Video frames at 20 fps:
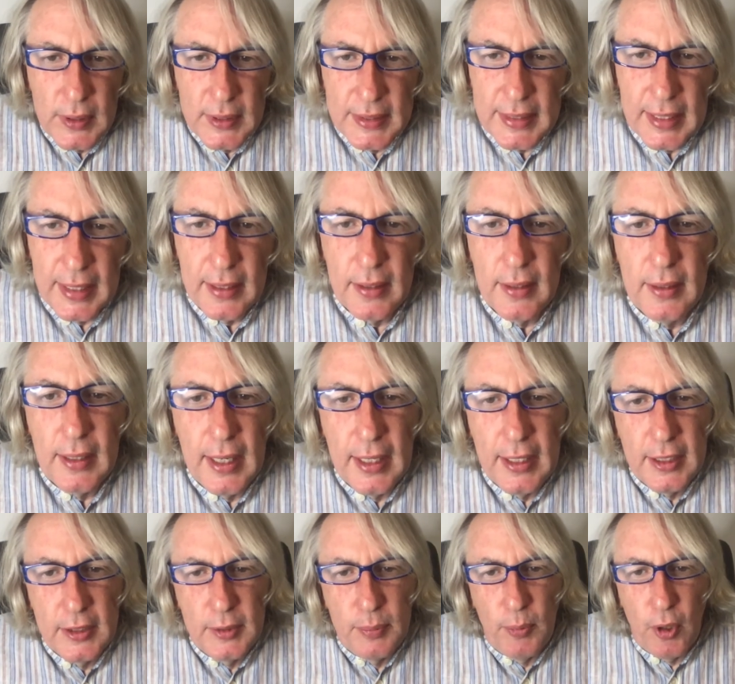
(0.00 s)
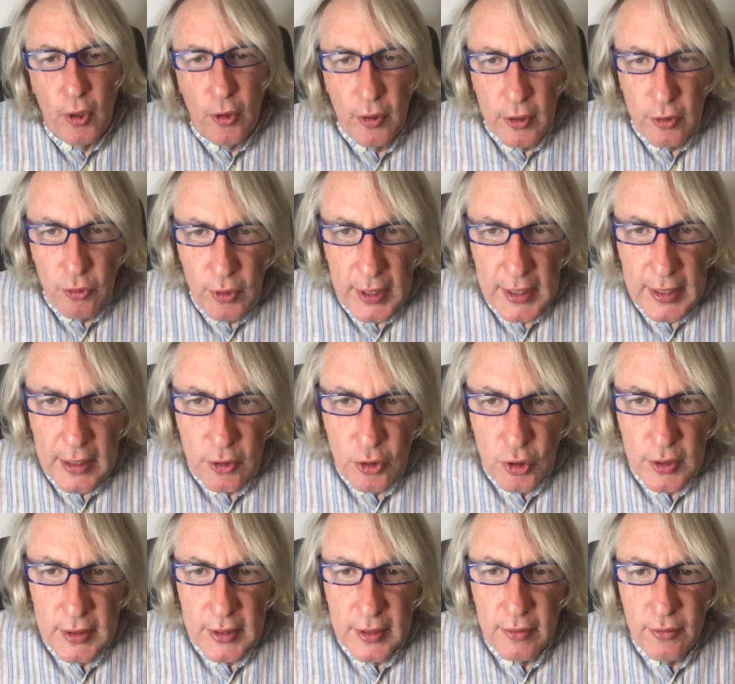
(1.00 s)
scale and exploratory
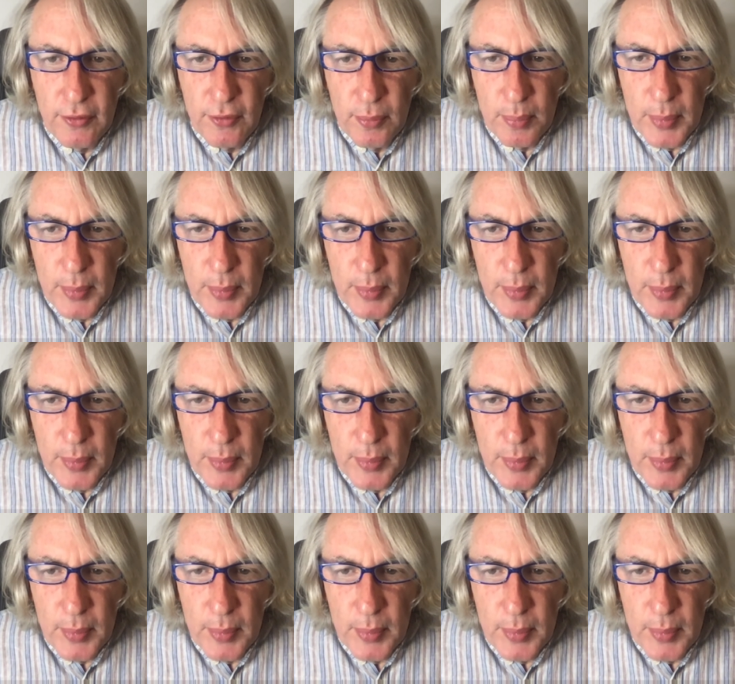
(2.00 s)
initiative,